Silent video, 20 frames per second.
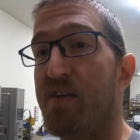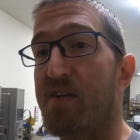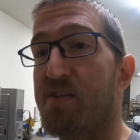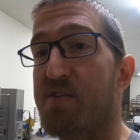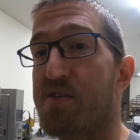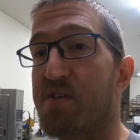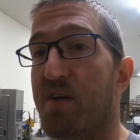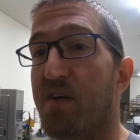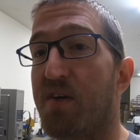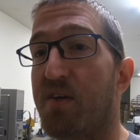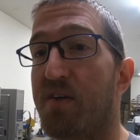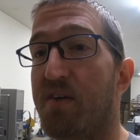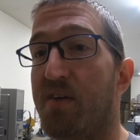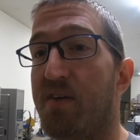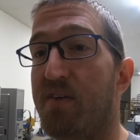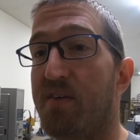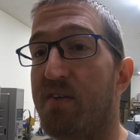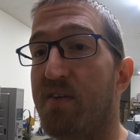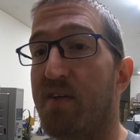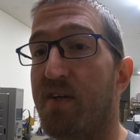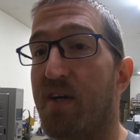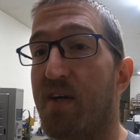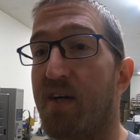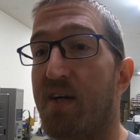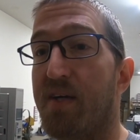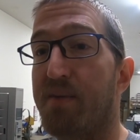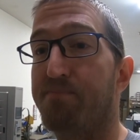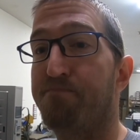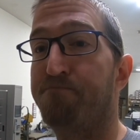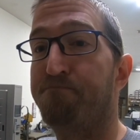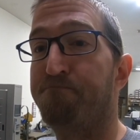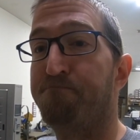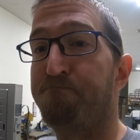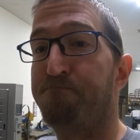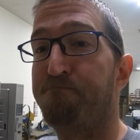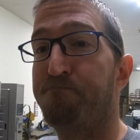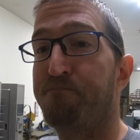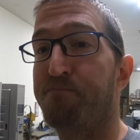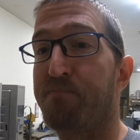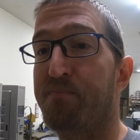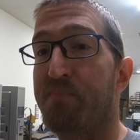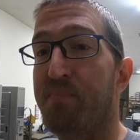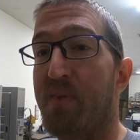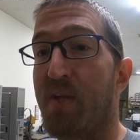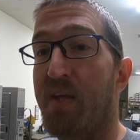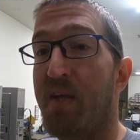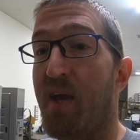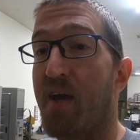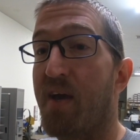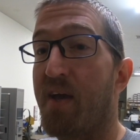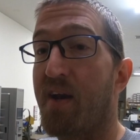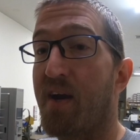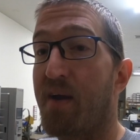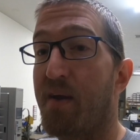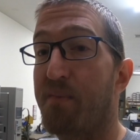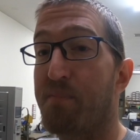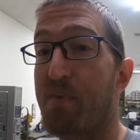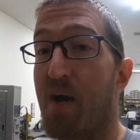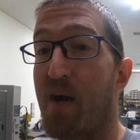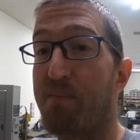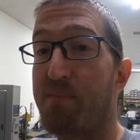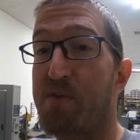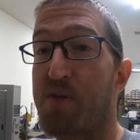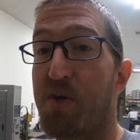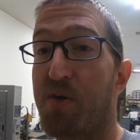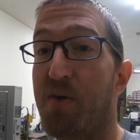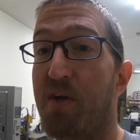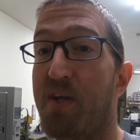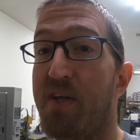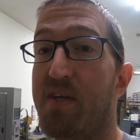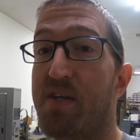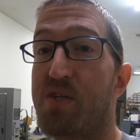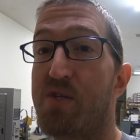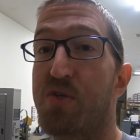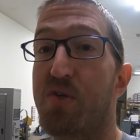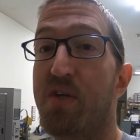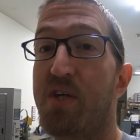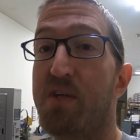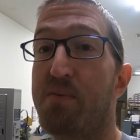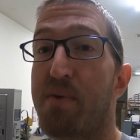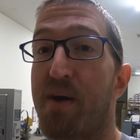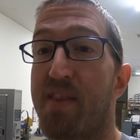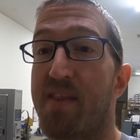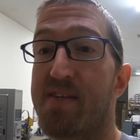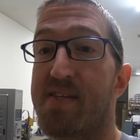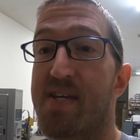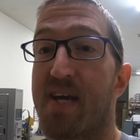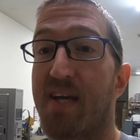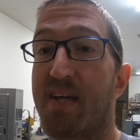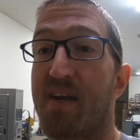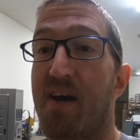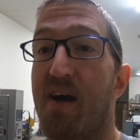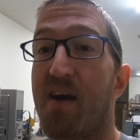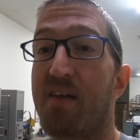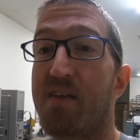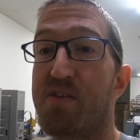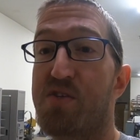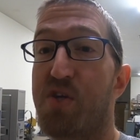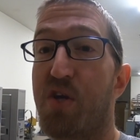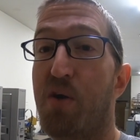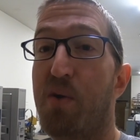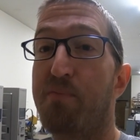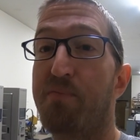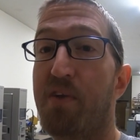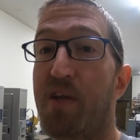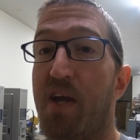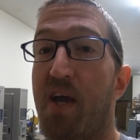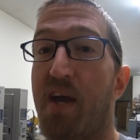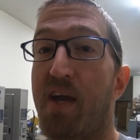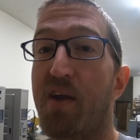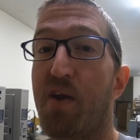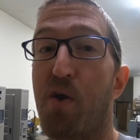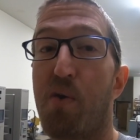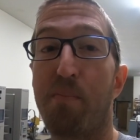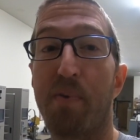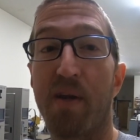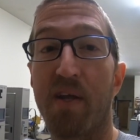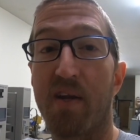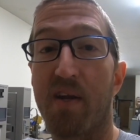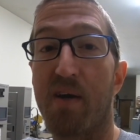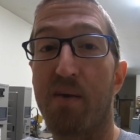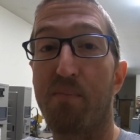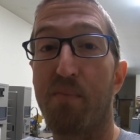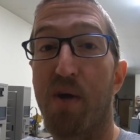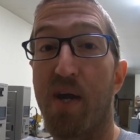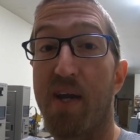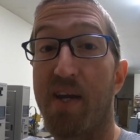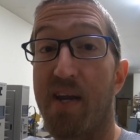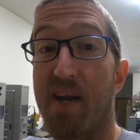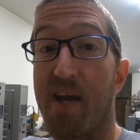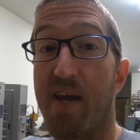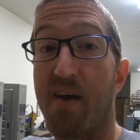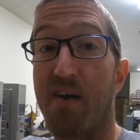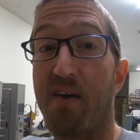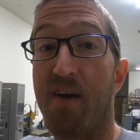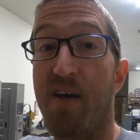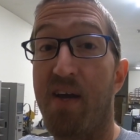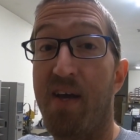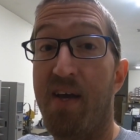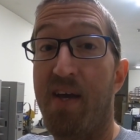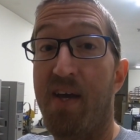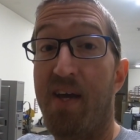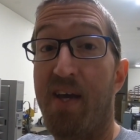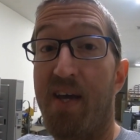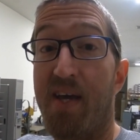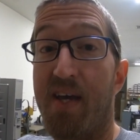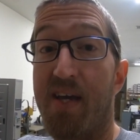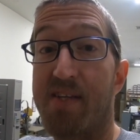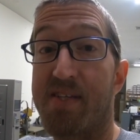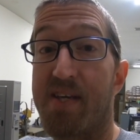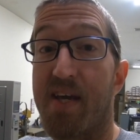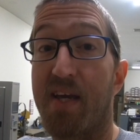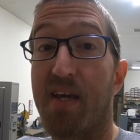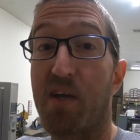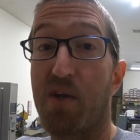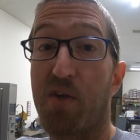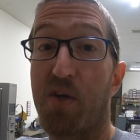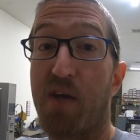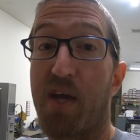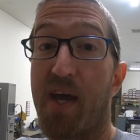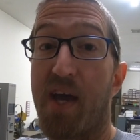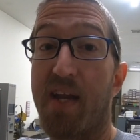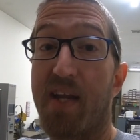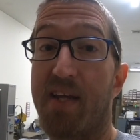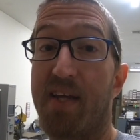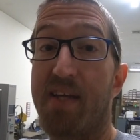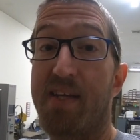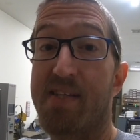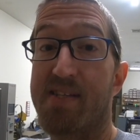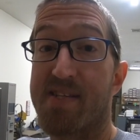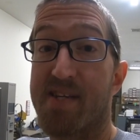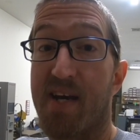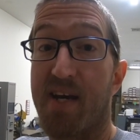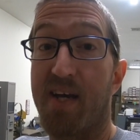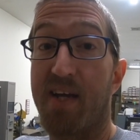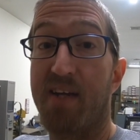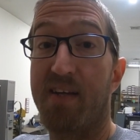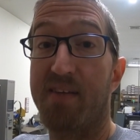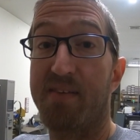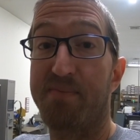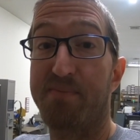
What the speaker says: So, yeah, and I'm totally intrigued by the technology. Hopefully I can open it up right now and take a look at it inside.